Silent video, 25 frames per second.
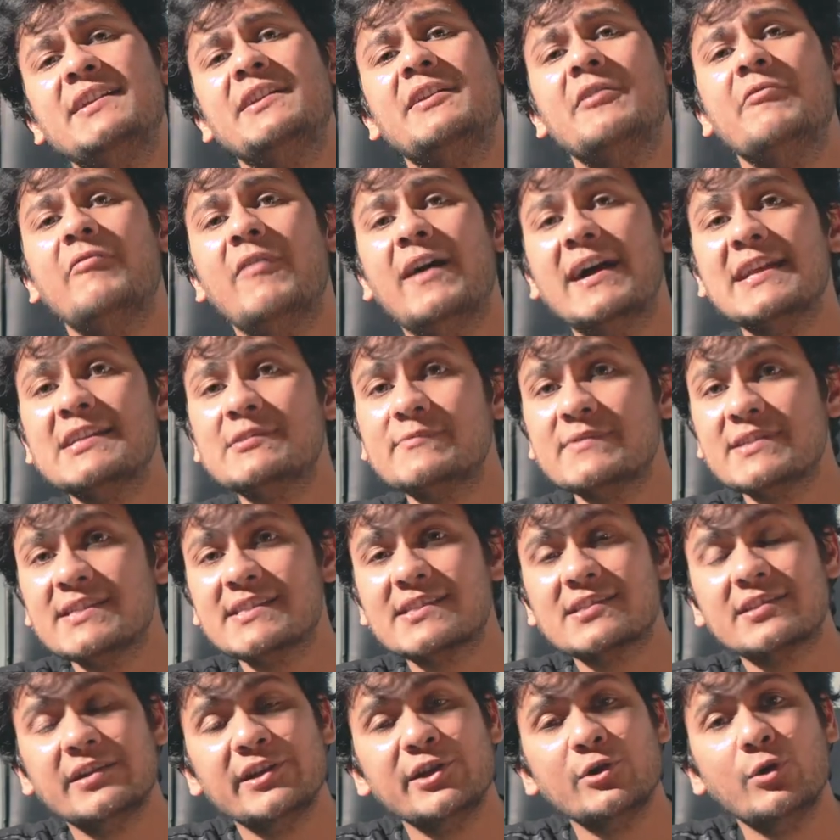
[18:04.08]
a device which
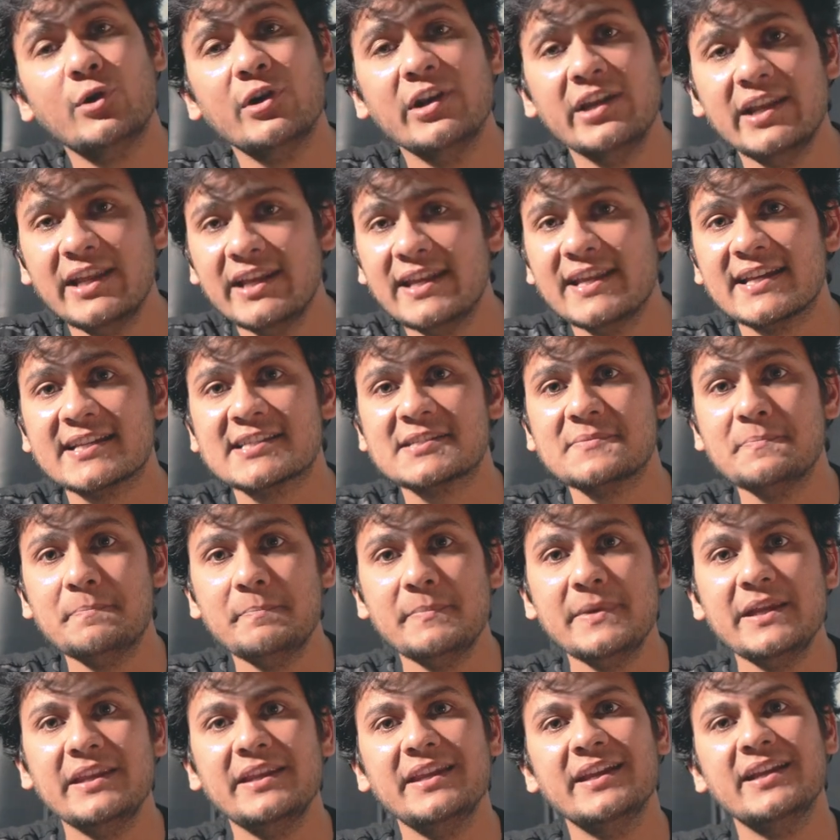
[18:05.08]
is running on Linux,
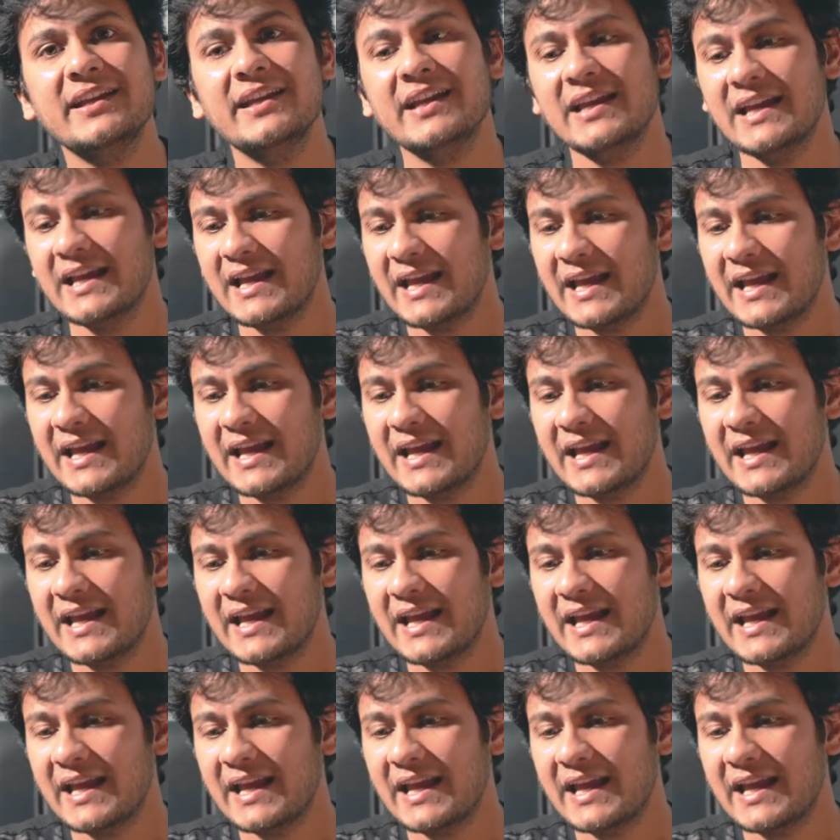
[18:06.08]
meaning